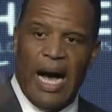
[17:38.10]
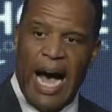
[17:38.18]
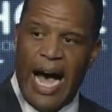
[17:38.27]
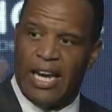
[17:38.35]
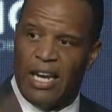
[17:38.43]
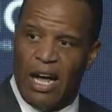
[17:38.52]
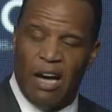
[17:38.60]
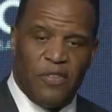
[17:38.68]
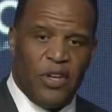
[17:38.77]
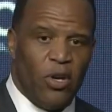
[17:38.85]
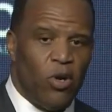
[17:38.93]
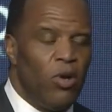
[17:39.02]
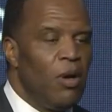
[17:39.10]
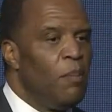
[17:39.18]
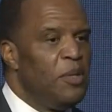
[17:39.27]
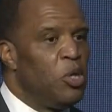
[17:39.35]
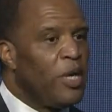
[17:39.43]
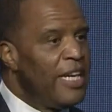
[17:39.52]
I love you,
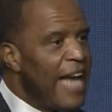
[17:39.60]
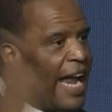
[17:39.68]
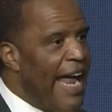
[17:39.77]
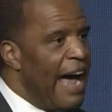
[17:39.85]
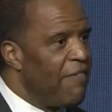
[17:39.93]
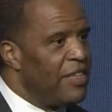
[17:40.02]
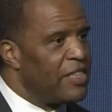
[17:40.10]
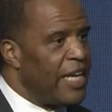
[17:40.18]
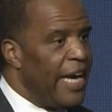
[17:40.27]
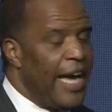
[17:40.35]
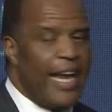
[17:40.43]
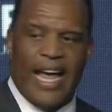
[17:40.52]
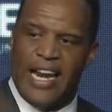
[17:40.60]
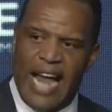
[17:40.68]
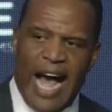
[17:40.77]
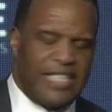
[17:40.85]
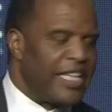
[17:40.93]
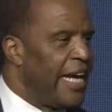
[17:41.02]
but you cannot have this kid and
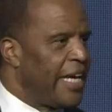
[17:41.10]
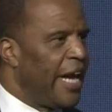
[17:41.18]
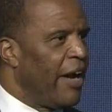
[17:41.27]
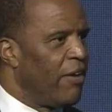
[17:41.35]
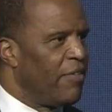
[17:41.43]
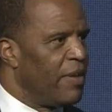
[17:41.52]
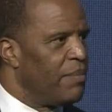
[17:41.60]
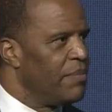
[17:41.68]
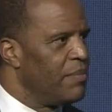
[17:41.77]
not take care of them.